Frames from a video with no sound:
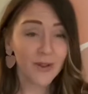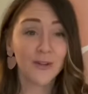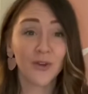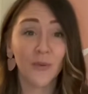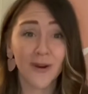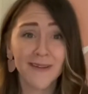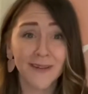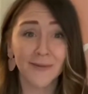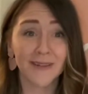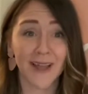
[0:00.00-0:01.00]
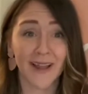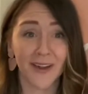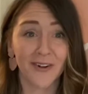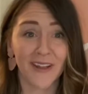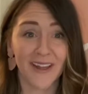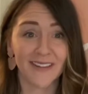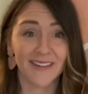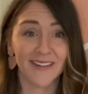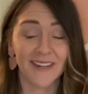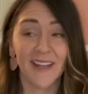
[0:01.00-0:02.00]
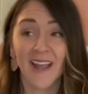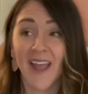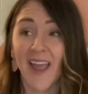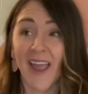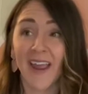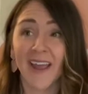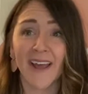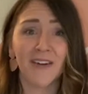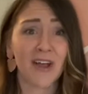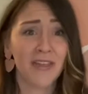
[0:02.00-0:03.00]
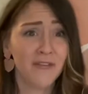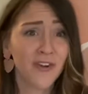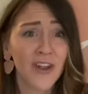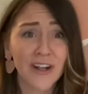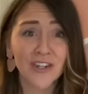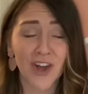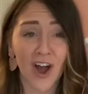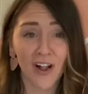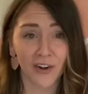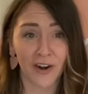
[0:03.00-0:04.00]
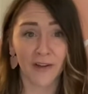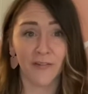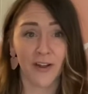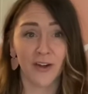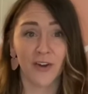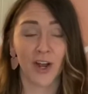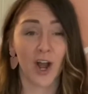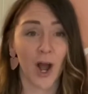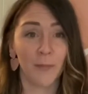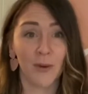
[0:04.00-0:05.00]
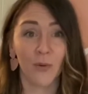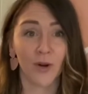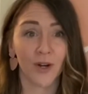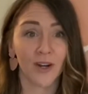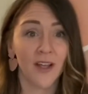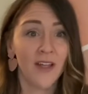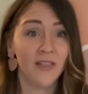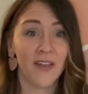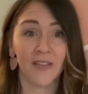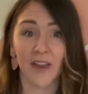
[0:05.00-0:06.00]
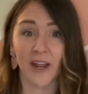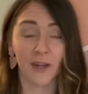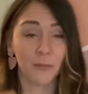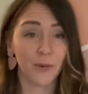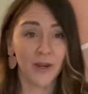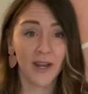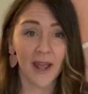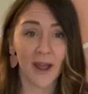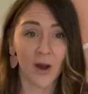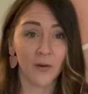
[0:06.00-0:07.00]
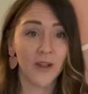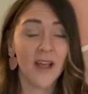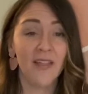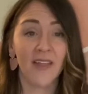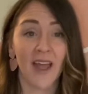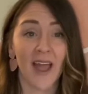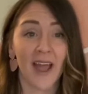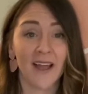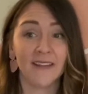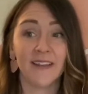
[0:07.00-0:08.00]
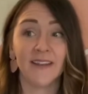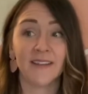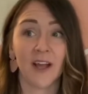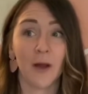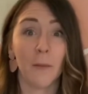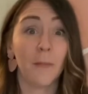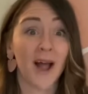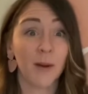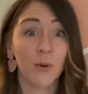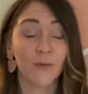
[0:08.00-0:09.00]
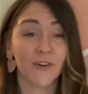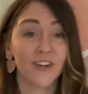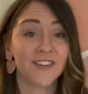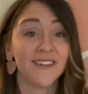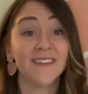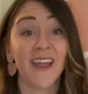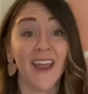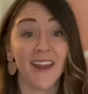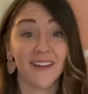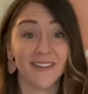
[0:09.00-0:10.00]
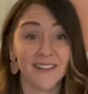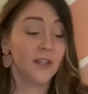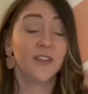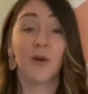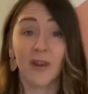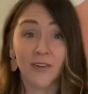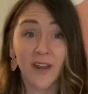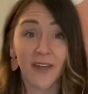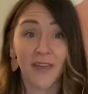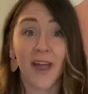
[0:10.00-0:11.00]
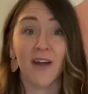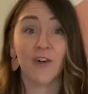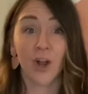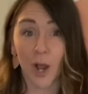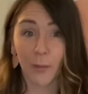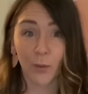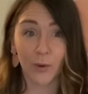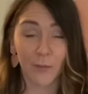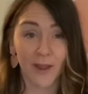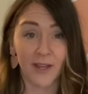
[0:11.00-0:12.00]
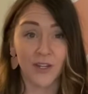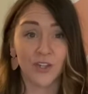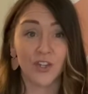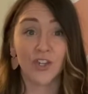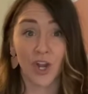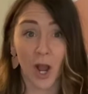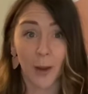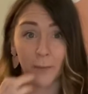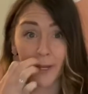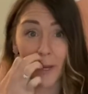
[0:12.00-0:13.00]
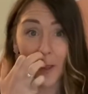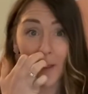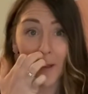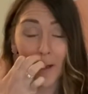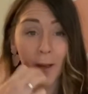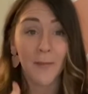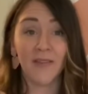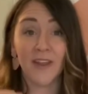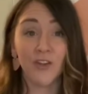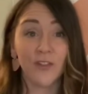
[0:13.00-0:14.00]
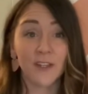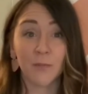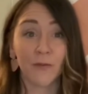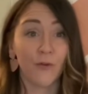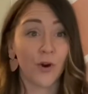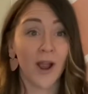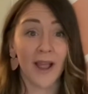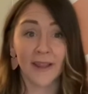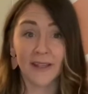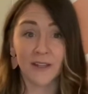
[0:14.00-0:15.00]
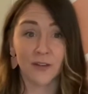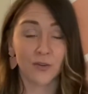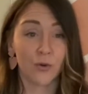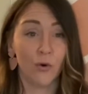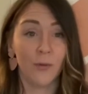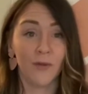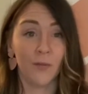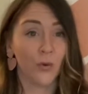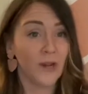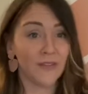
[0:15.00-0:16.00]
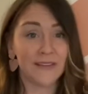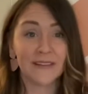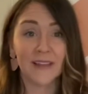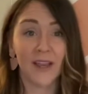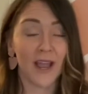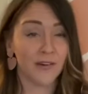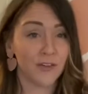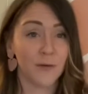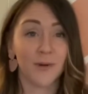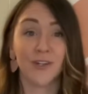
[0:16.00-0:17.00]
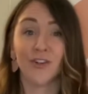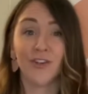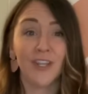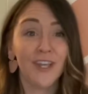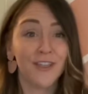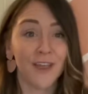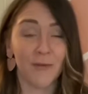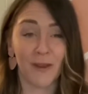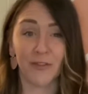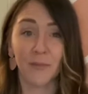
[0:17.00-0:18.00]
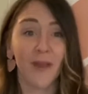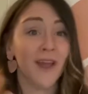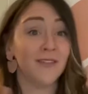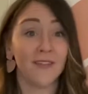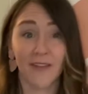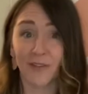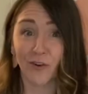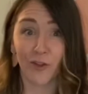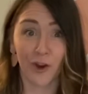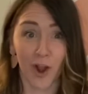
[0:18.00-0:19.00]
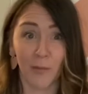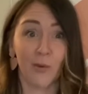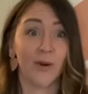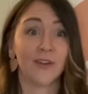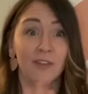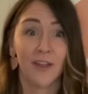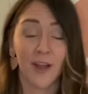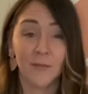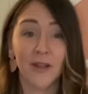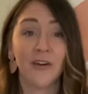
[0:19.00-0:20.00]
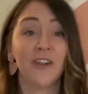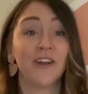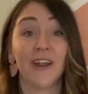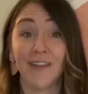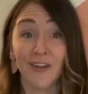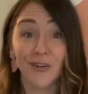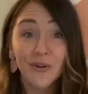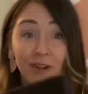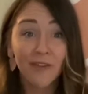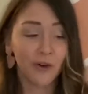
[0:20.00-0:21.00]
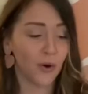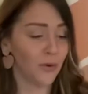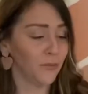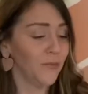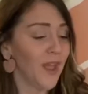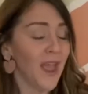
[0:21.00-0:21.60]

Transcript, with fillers: So what I did was I got on Etsy and I think for like a dollar, I found a copywork thing that I could print out that has its um, Bible verses A to Z. So every day they have a copywork page to copy, um, and they do this before I get to the schoolroom in the morning. This is like after they brush their teeth and make their bed, then they have to do their copywork. So they come down here and they do it on their own.